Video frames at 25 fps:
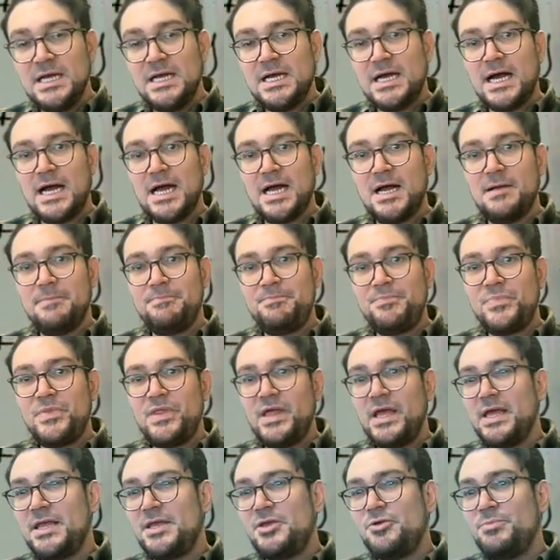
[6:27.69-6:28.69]

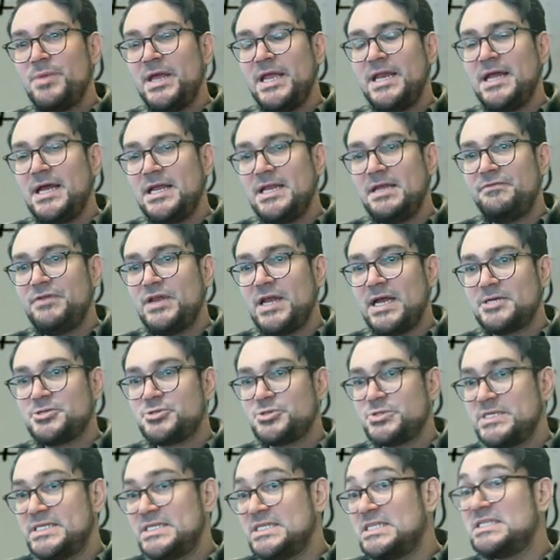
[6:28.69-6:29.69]
that you may not even
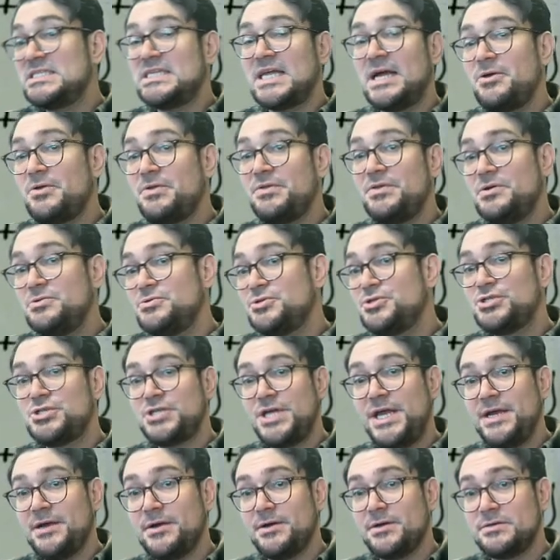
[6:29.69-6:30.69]
actually sell those
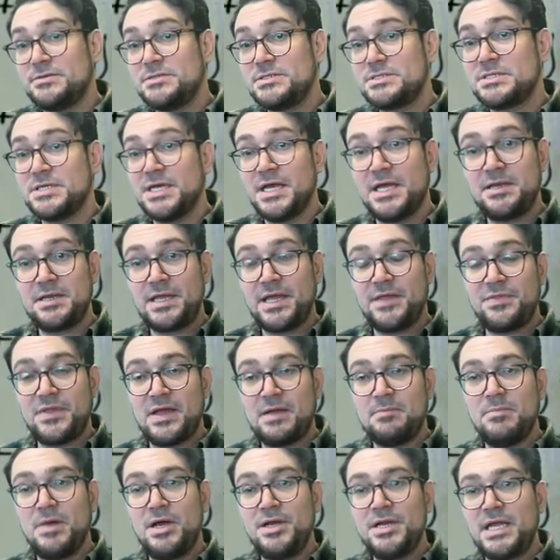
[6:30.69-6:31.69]
shares and get
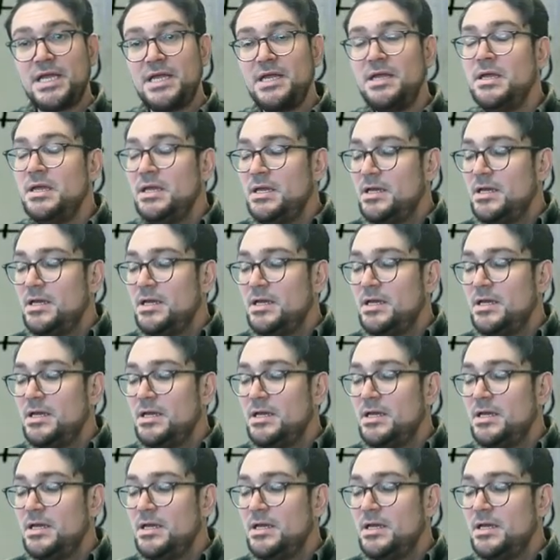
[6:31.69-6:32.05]
that money,